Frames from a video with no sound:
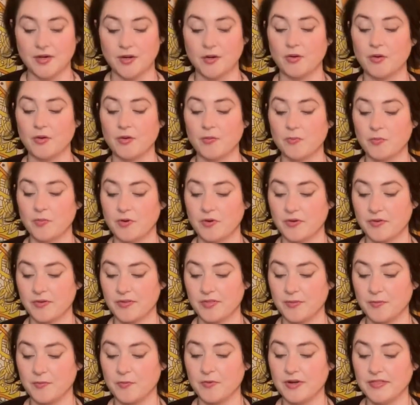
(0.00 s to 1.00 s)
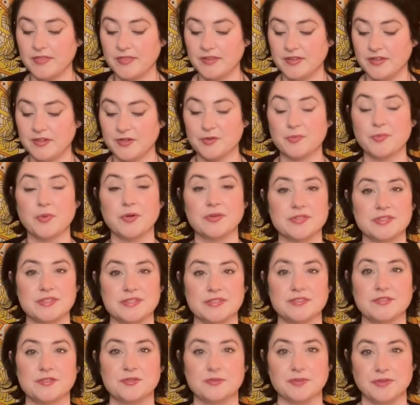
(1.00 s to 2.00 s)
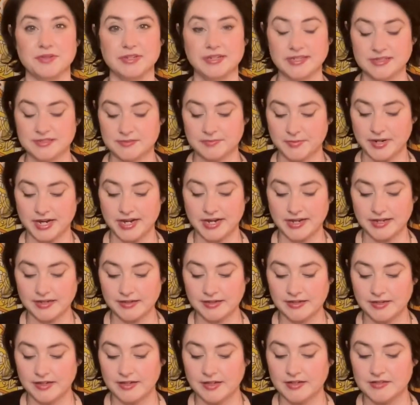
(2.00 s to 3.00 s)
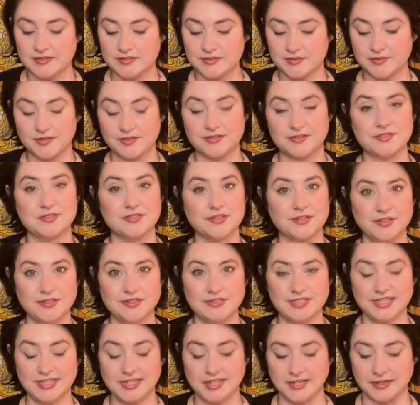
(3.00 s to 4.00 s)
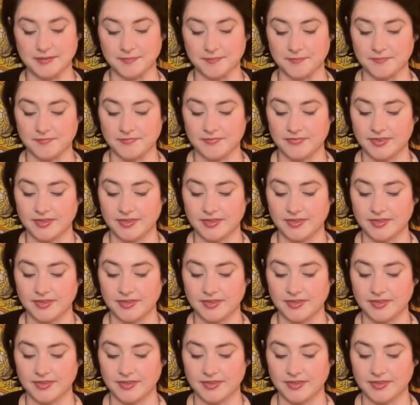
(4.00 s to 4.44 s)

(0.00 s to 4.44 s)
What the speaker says: or the one that you're most intrigued by. So there's 13.